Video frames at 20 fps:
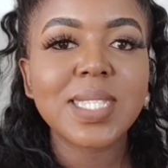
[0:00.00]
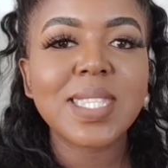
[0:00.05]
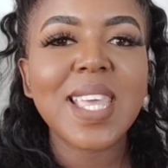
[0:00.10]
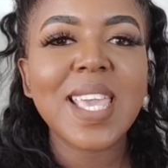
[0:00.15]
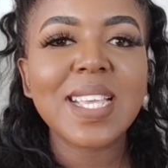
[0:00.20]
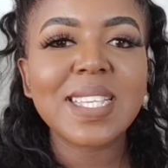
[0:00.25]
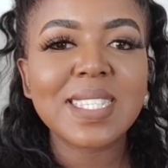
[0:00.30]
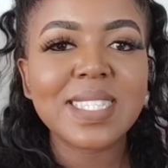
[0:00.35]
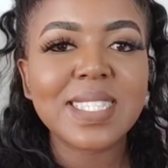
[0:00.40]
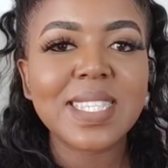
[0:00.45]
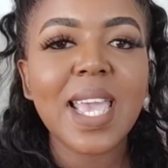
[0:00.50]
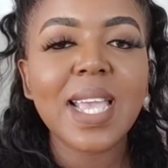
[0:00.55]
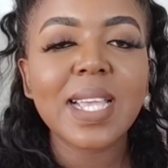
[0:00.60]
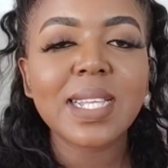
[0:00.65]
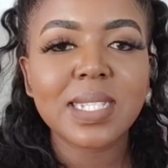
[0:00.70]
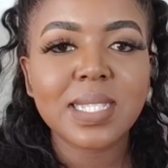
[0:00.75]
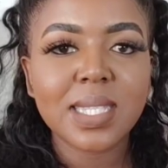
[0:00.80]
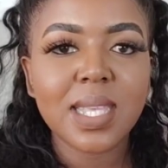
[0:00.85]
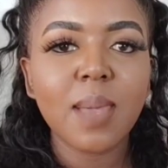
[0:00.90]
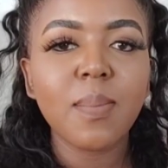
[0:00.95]
is the
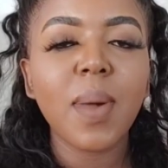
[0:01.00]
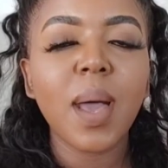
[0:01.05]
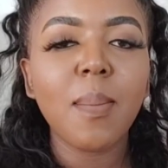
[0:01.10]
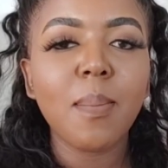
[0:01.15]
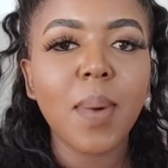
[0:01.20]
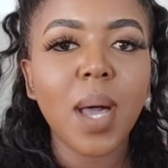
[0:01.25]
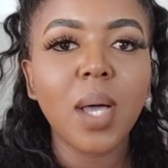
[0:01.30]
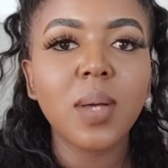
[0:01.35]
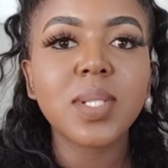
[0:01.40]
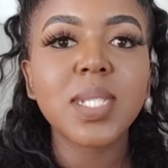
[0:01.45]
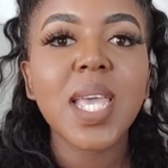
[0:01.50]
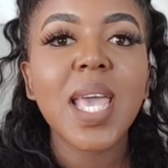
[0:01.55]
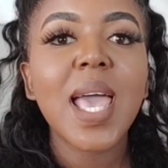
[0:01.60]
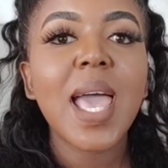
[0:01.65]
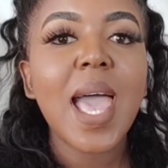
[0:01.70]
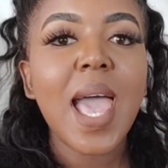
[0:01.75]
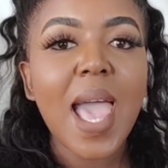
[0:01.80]
exact same amount